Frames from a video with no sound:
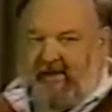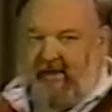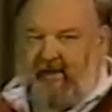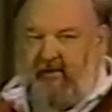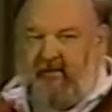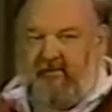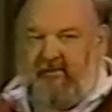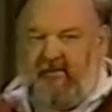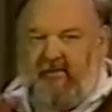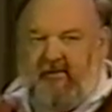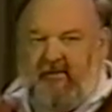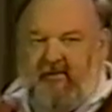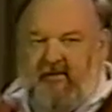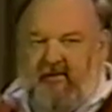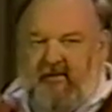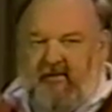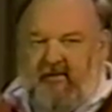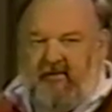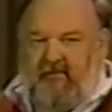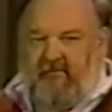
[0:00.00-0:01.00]
out
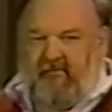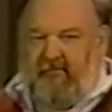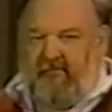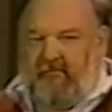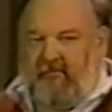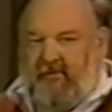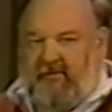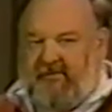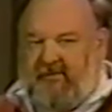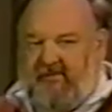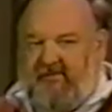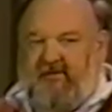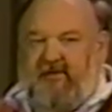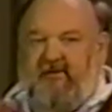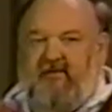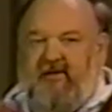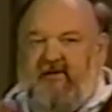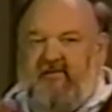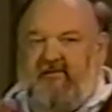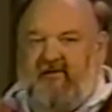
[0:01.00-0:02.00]
with a
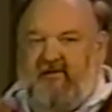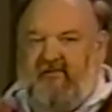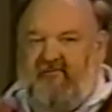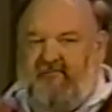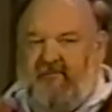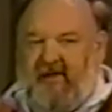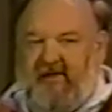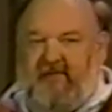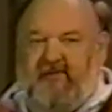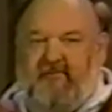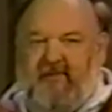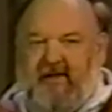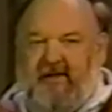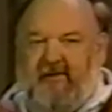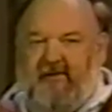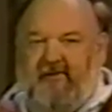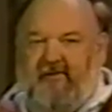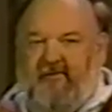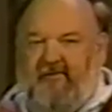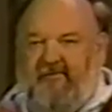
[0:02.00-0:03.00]
series of
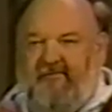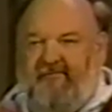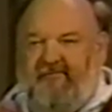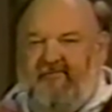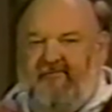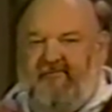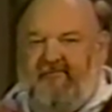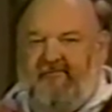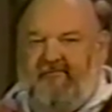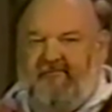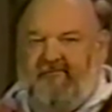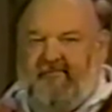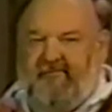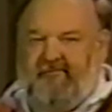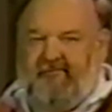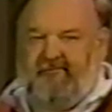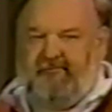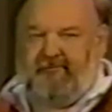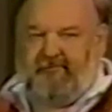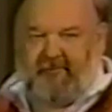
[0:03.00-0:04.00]
mathematical
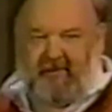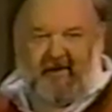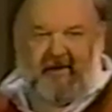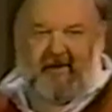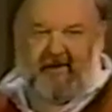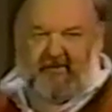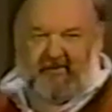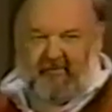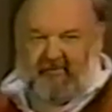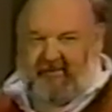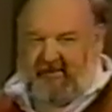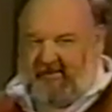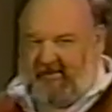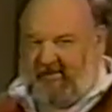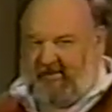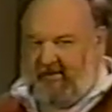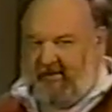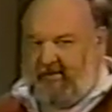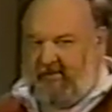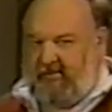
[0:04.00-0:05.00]
plan, you might
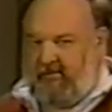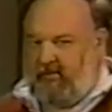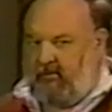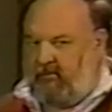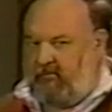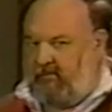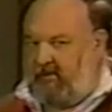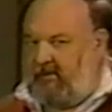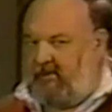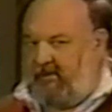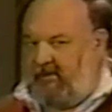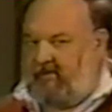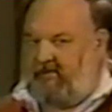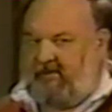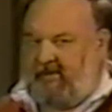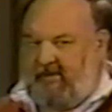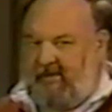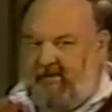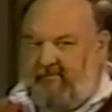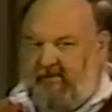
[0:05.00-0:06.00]
say. No real
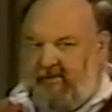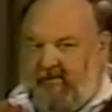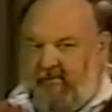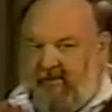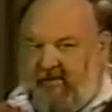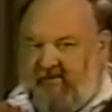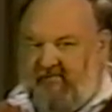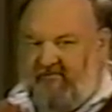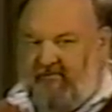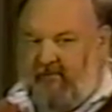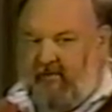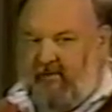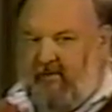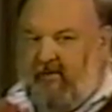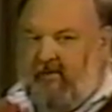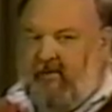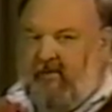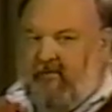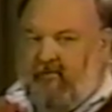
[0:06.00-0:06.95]
aerodynamic reason for it.